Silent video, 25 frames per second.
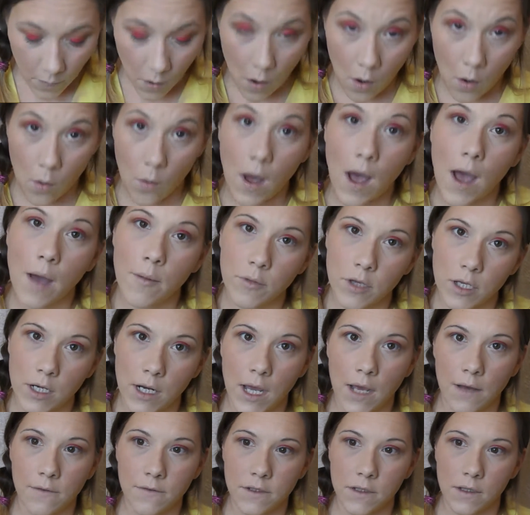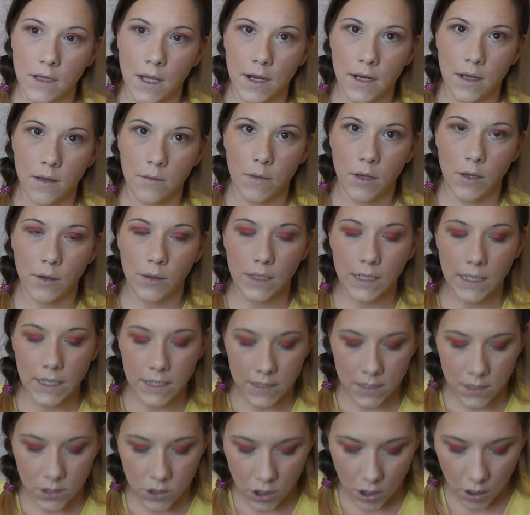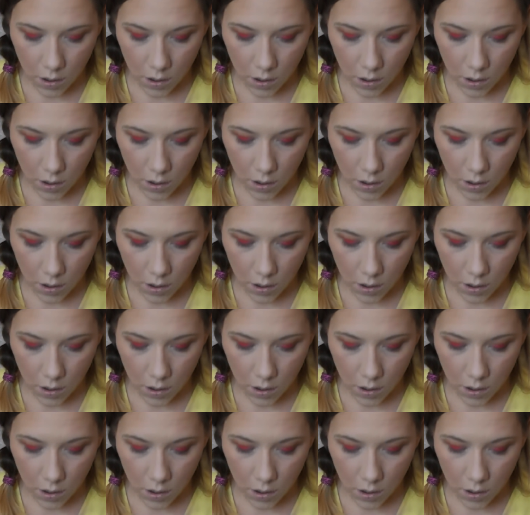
Oh, I'm gonna have to let him out, ladies and